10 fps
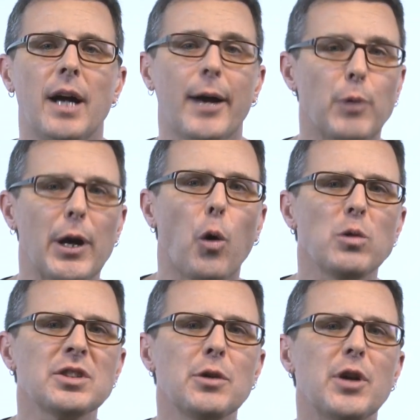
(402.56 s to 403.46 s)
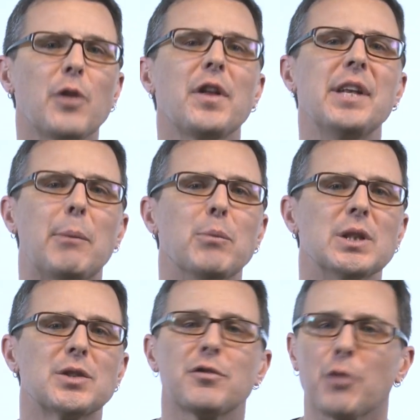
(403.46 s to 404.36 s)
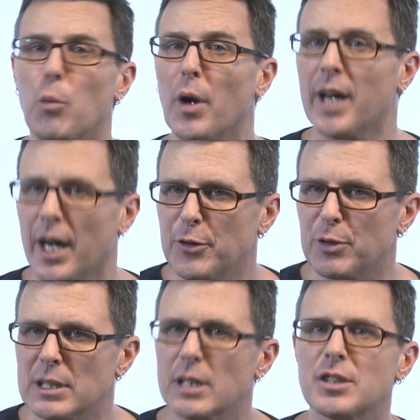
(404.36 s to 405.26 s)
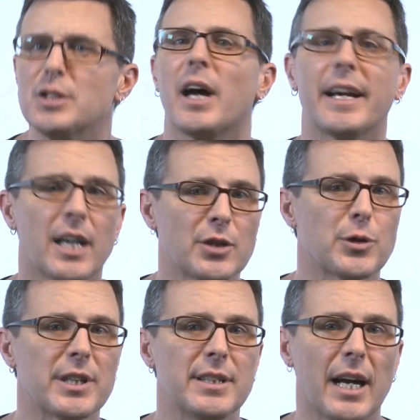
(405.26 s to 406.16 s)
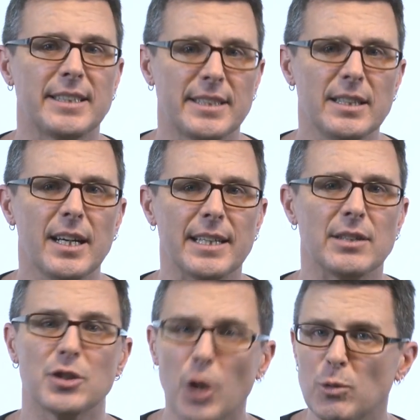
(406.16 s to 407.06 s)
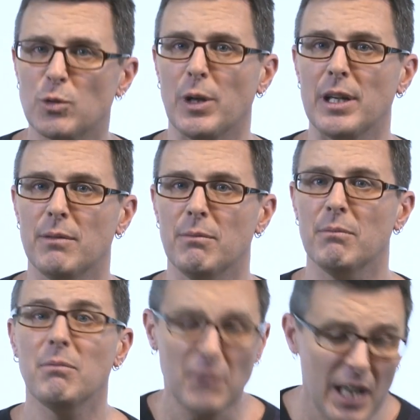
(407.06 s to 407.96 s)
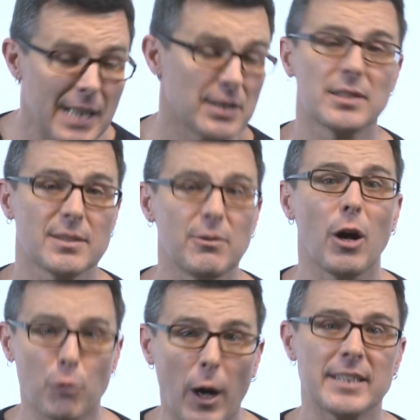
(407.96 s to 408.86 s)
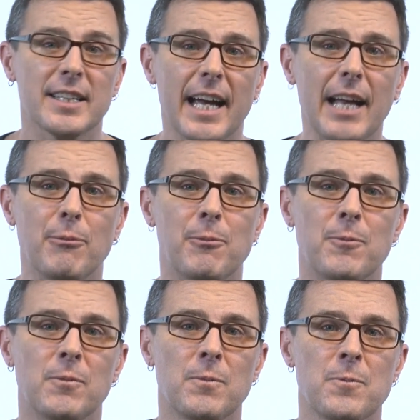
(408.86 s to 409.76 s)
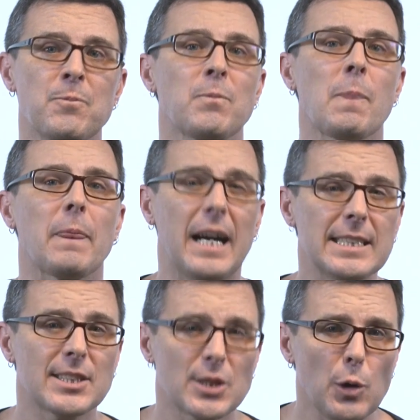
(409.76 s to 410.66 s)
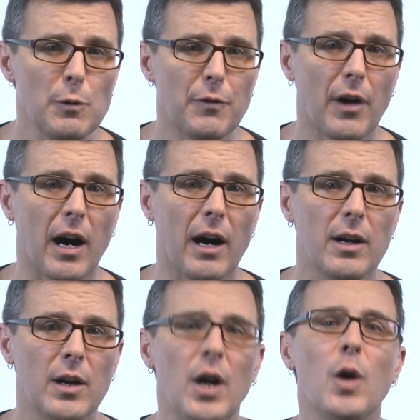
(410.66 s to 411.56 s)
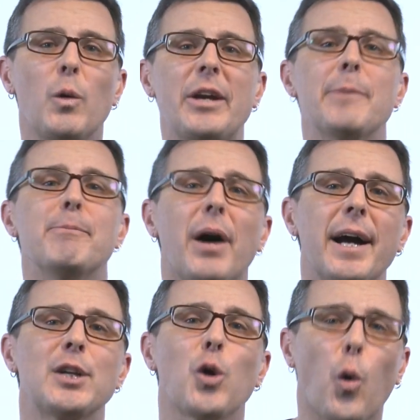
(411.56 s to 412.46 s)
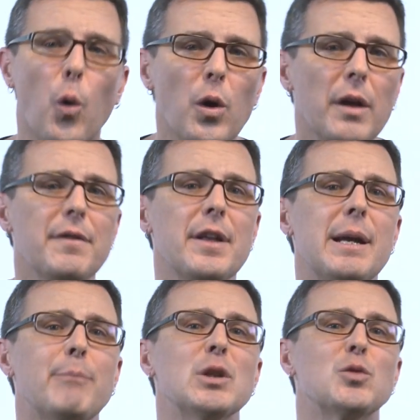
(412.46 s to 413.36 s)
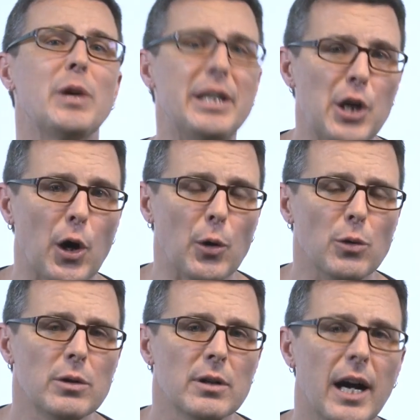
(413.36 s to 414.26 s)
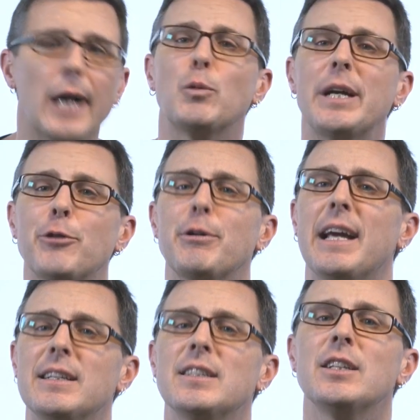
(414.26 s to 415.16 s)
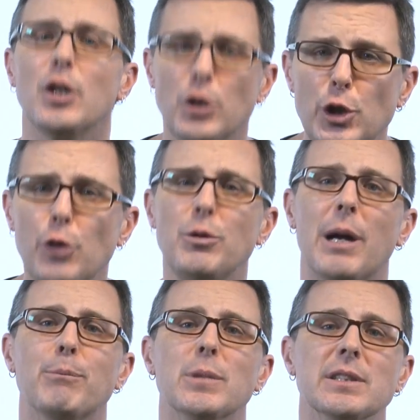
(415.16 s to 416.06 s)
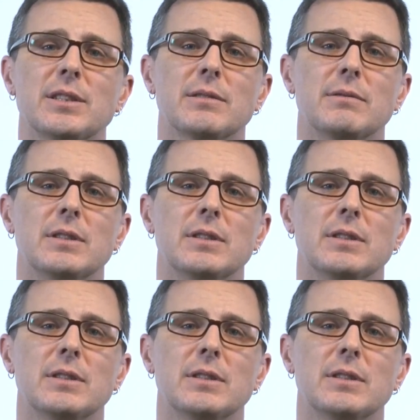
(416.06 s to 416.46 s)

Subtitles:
And we also know the numbers from 100 to 999, don't we? Yes, right again. And so far, we combined all of the numbers we know and we created new numbers.